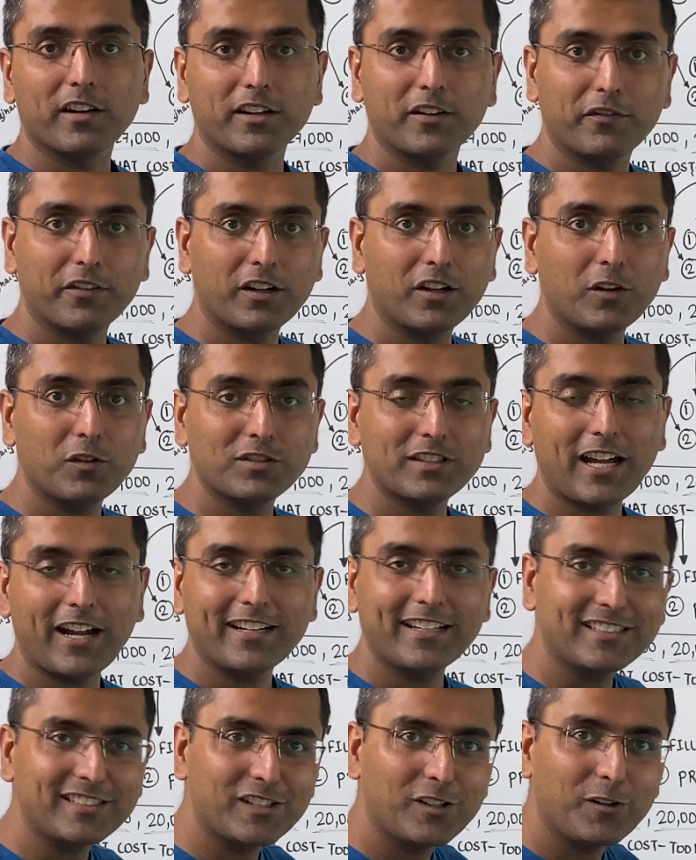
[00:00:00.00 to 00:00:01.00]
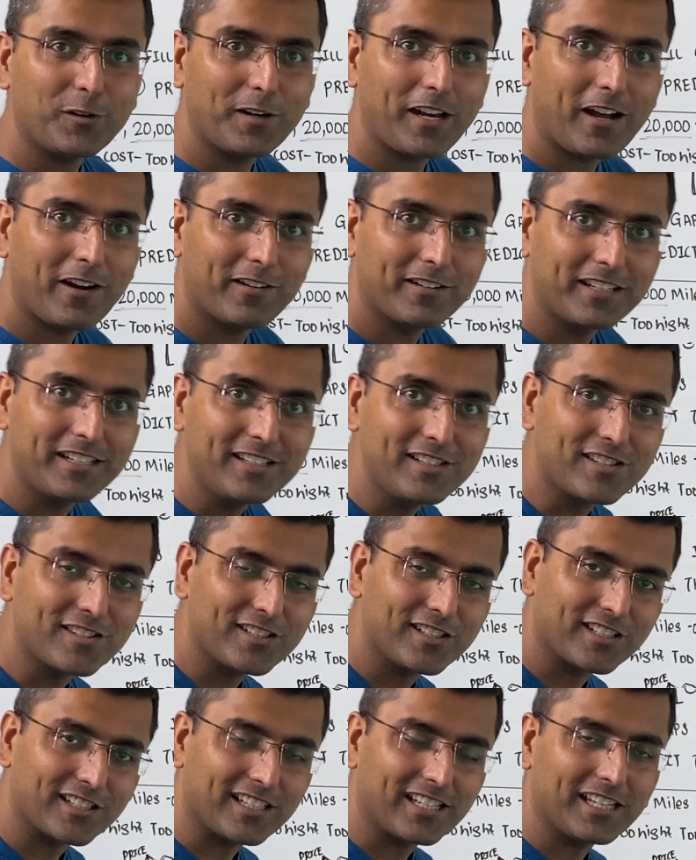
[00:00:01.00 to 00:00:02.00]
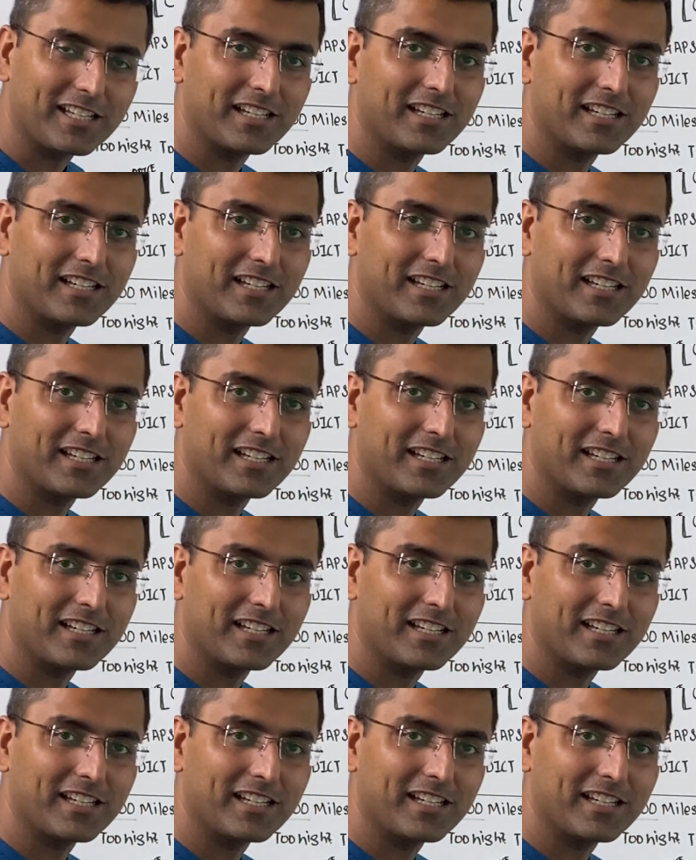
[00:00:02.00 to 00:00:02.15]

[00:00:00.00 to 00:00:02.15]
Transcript: If it goes down, it doesn't go down instantly.